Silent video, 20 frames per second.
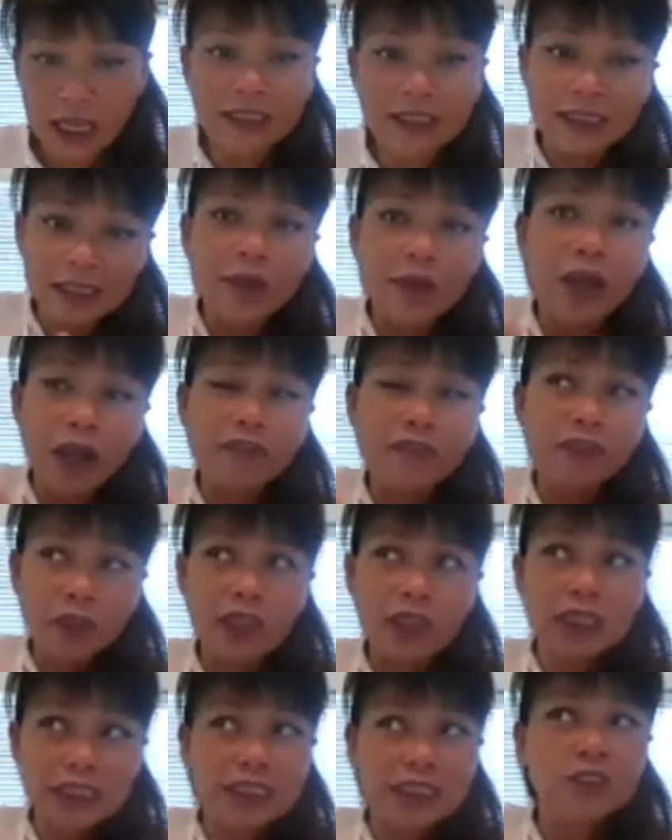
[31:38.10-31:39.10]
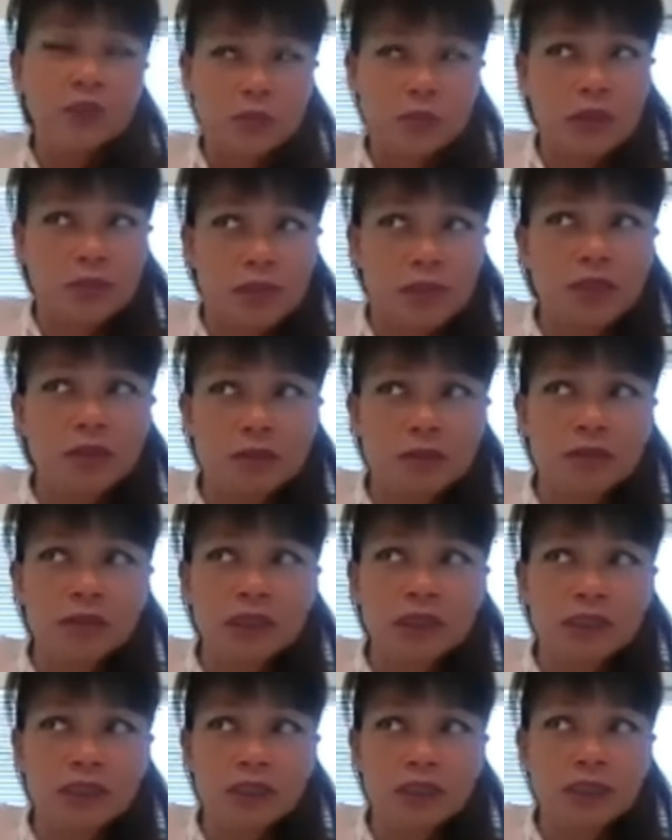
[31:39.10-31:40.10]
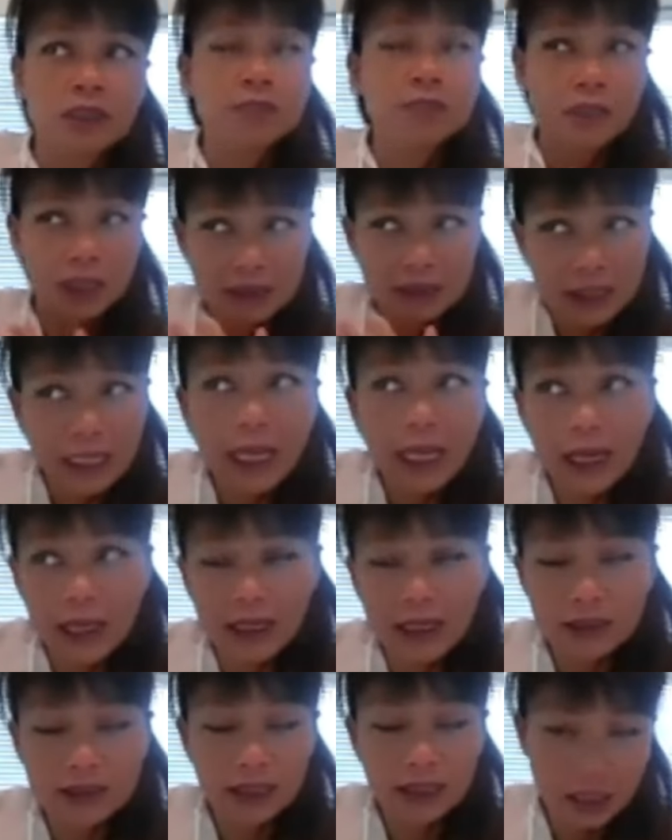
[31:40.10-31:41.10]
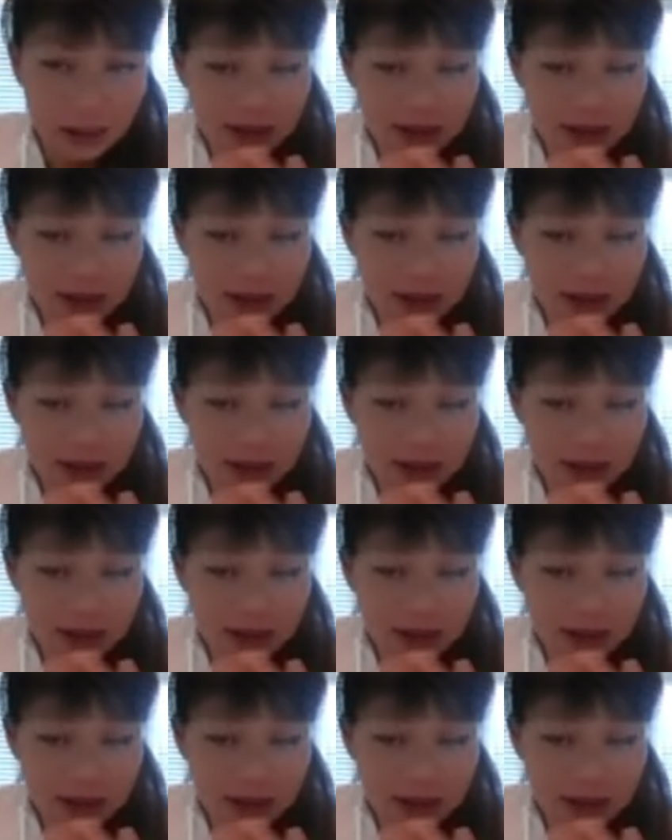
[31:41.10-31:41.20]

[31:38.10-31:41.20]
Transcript: I still have to listen to my mom, my dad.